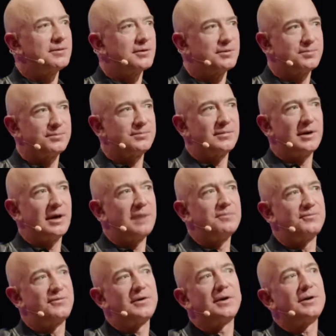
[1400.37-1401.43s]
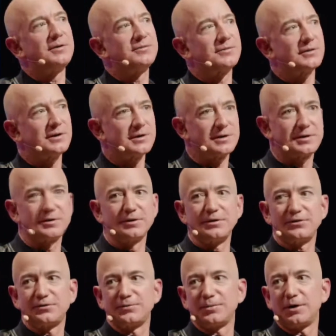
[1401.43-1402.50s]
know. I'm very, very
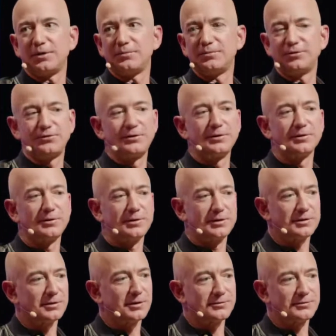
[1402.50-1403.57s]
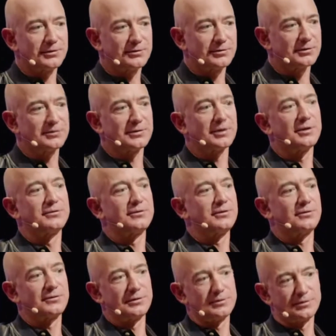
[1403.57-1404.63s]
curious about machine learning and artificial
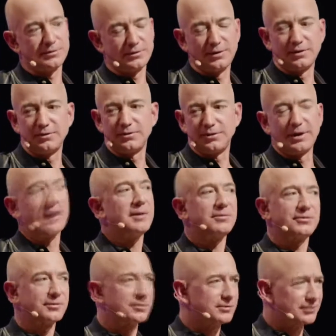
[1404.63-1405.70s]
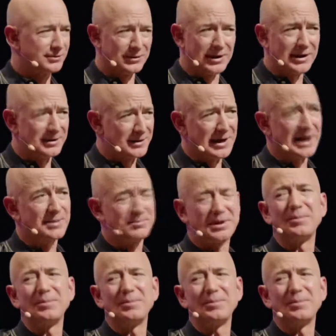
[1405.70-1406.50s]
intelligence, and at Amazon we're doing a lot of that.